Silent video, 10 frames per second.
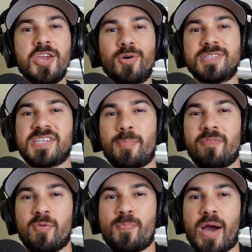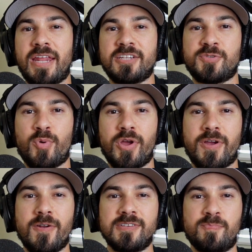Yo, what's up everybody, it's your boy
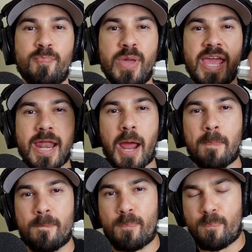Kurtis B, and I'm